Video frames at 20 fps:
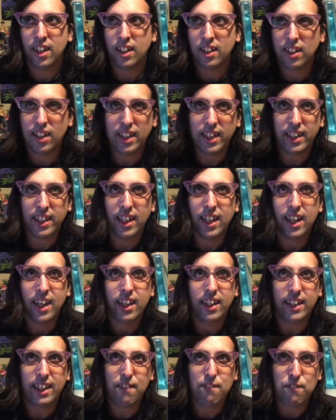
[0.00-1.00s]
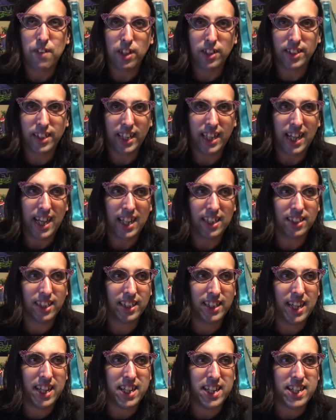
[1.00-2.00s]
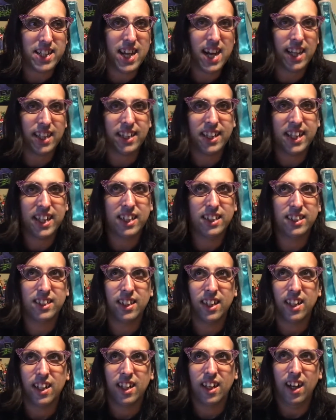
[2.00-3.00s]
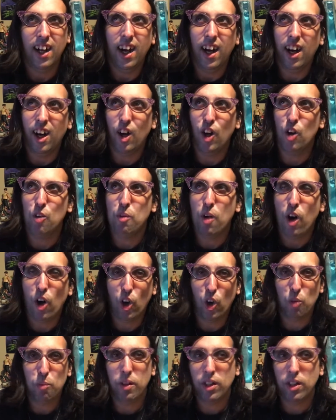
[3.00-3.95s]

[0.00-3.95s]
Like it feels like it has like that 90s Home